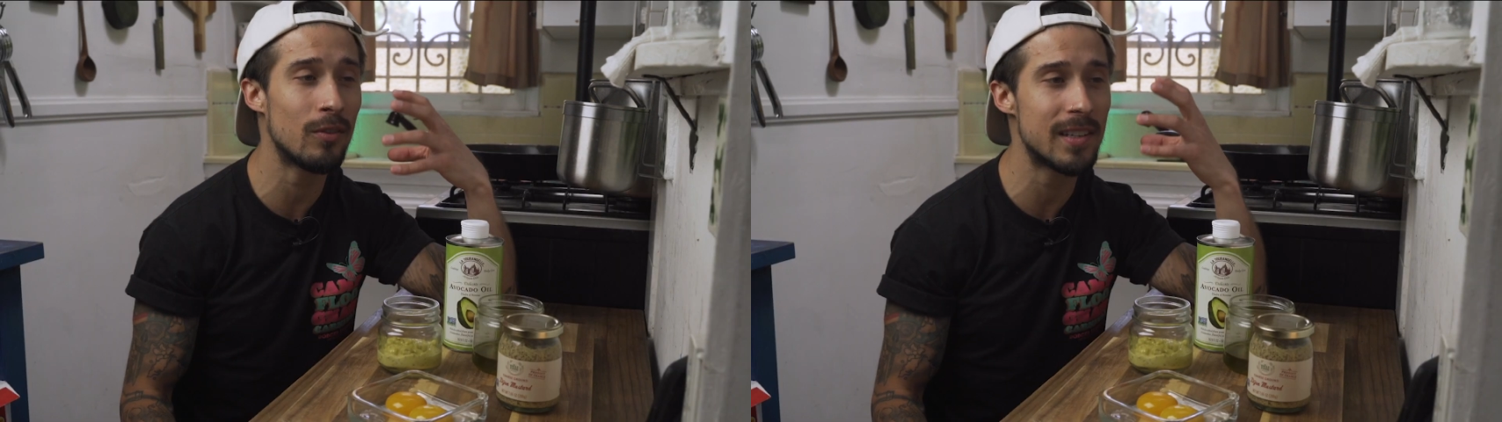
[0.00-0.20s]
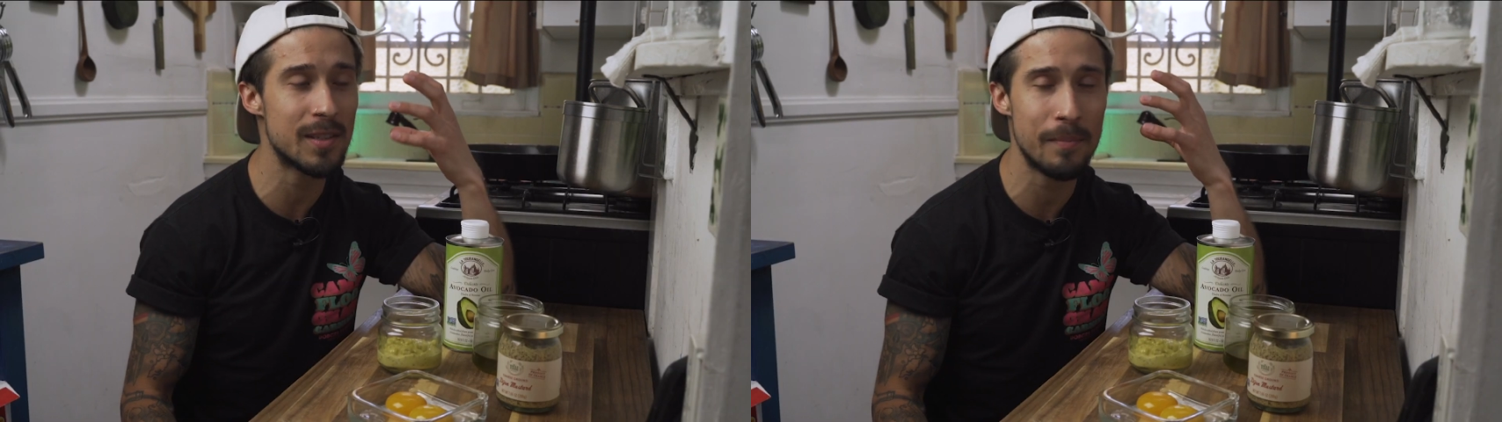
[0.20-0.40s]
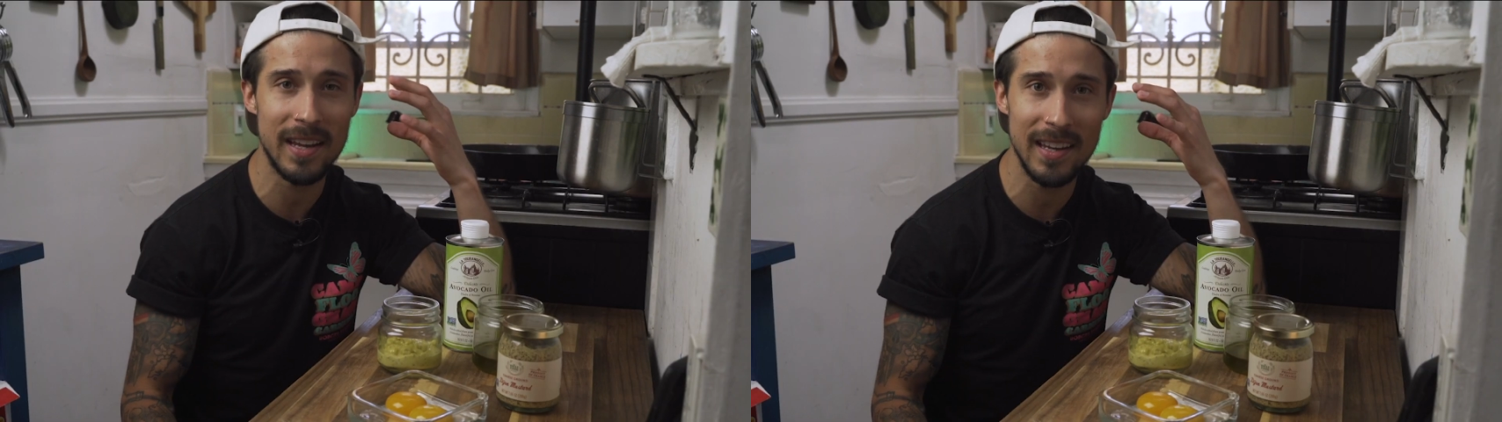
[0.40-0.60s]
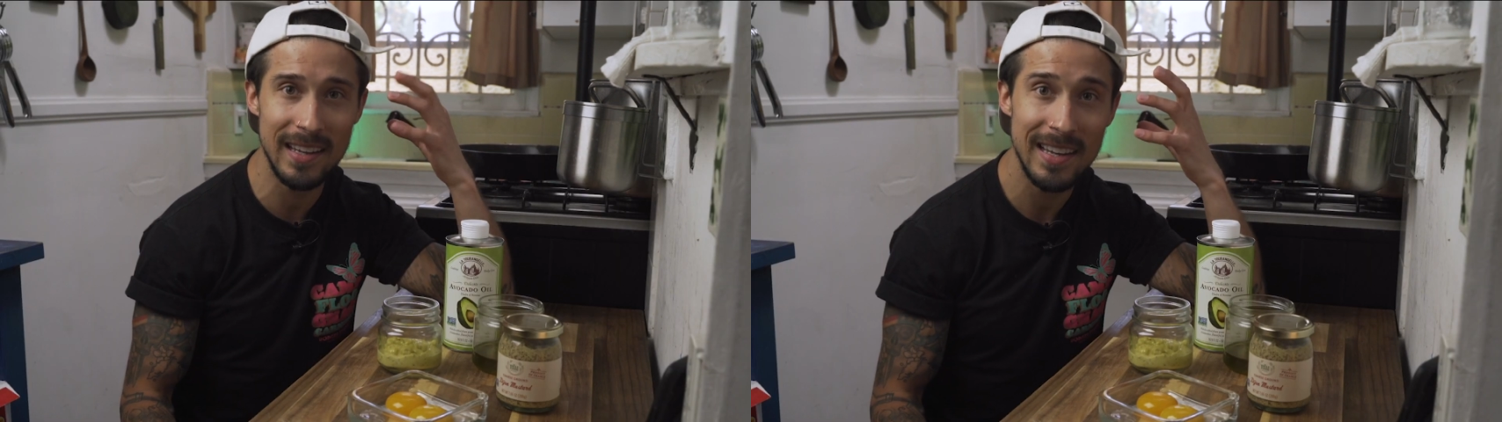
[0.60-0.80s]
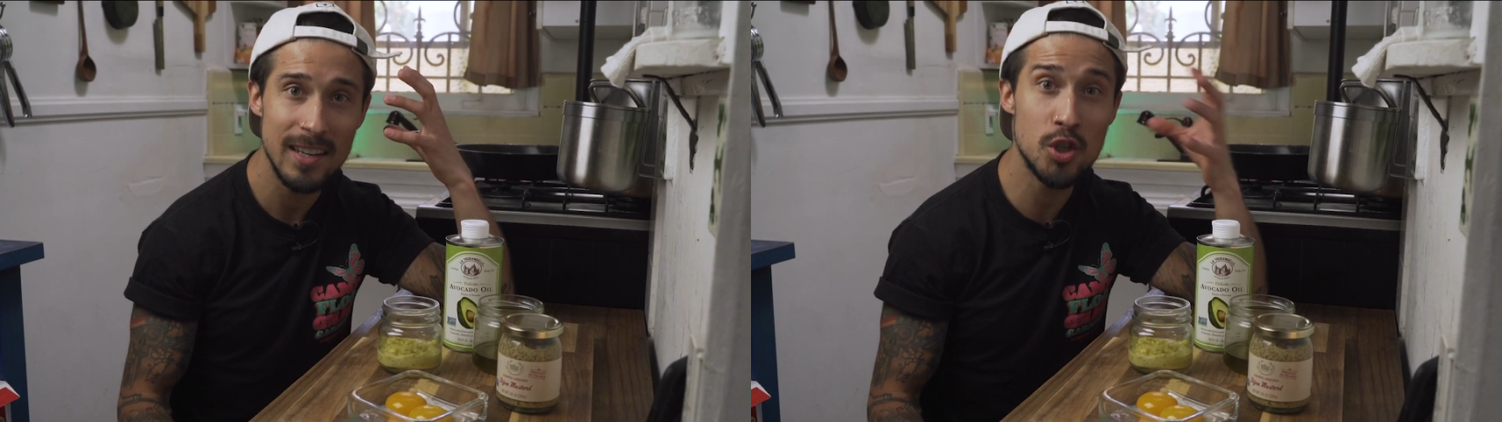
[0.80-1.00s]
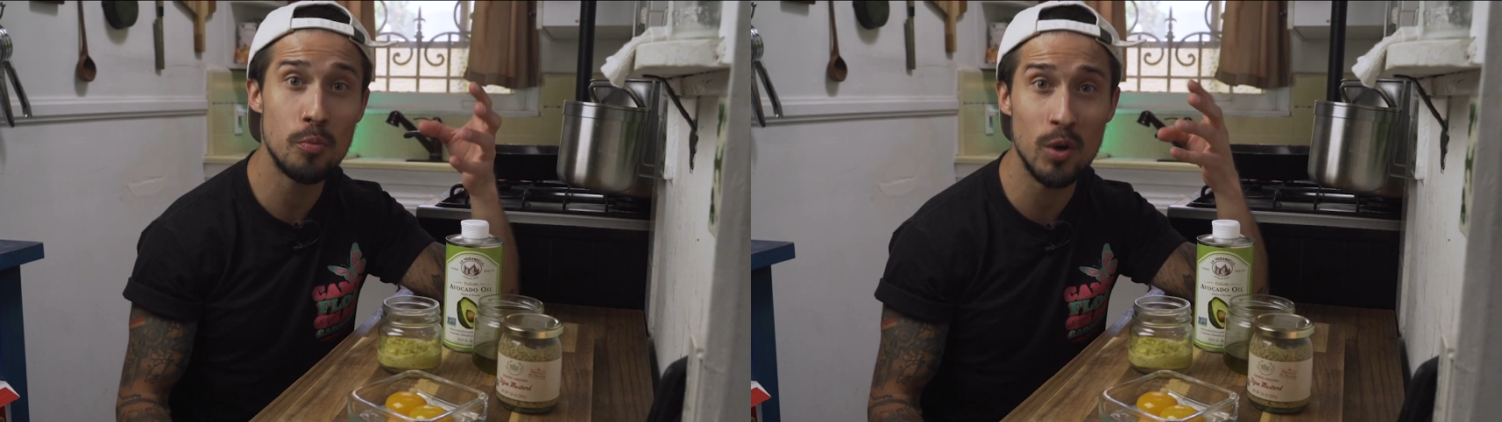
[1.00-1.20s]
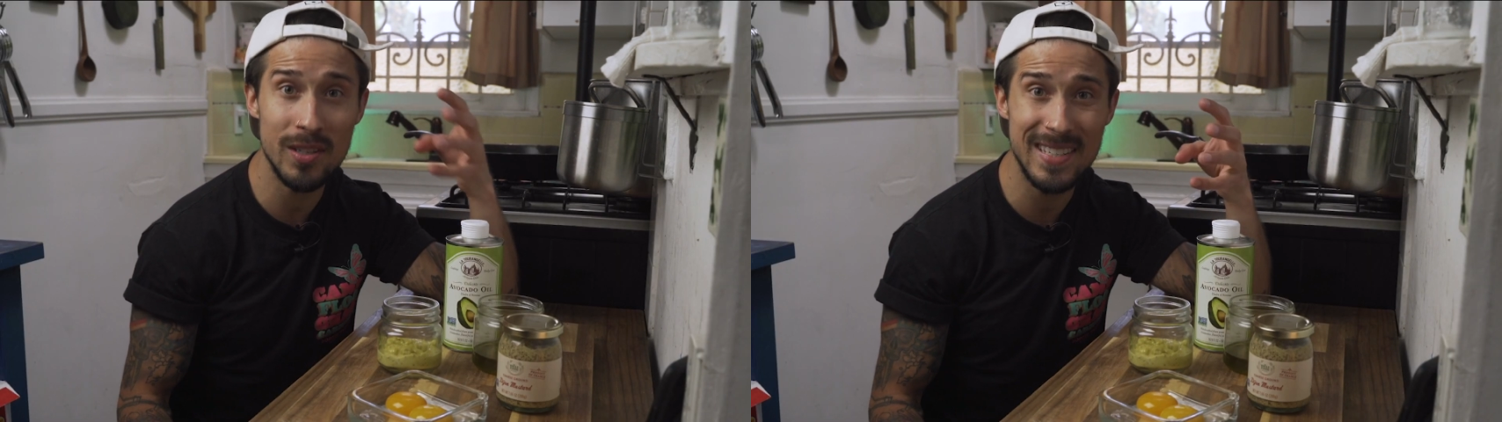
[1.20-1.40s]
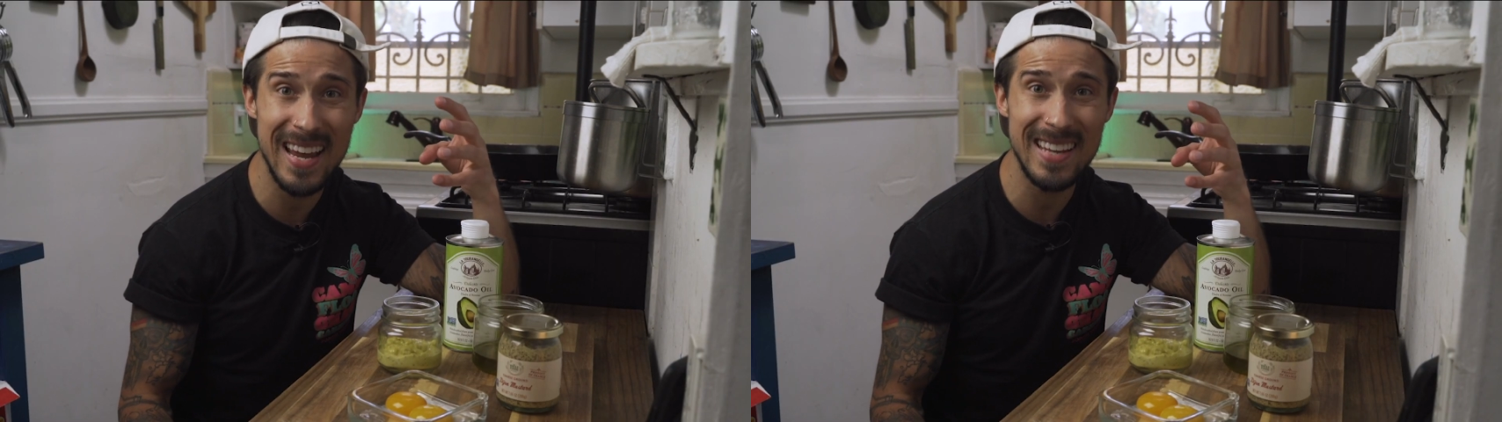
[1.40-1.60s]
only does it make it super
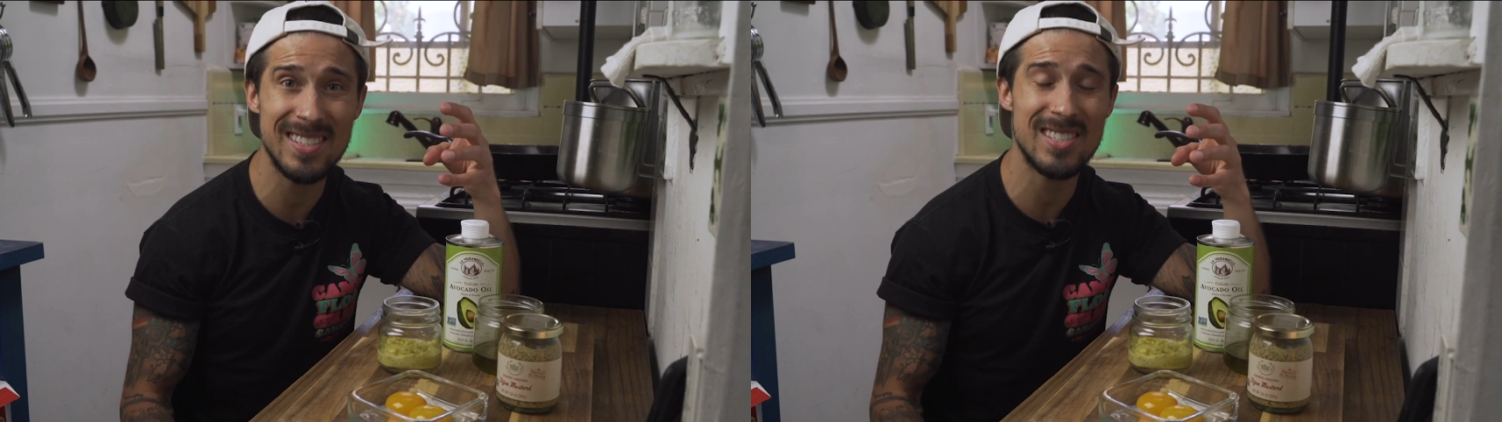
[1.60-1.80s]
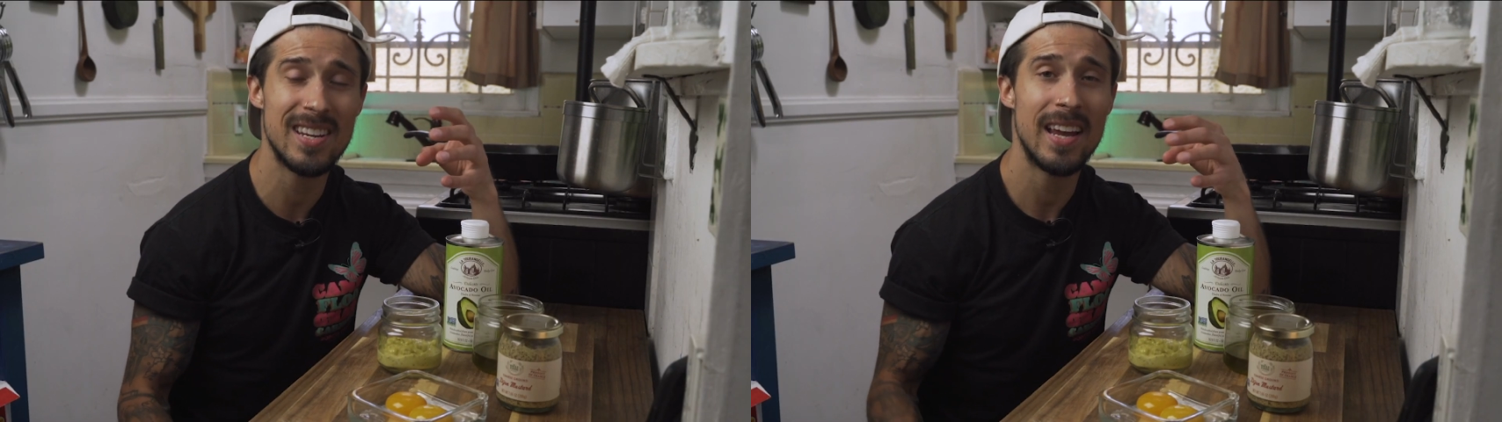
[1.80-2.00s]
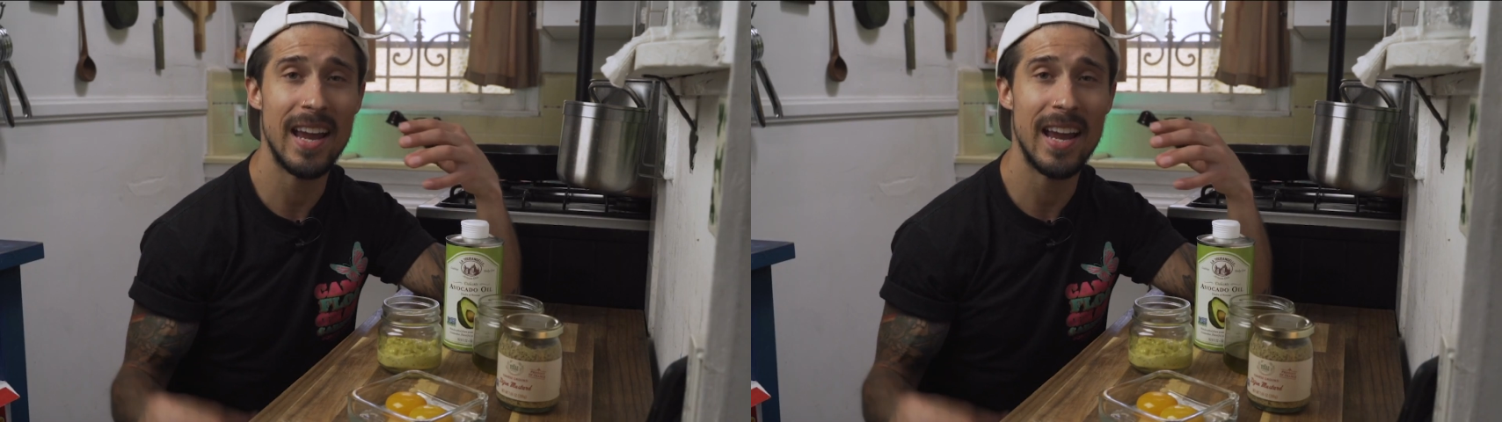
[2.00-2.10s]
dense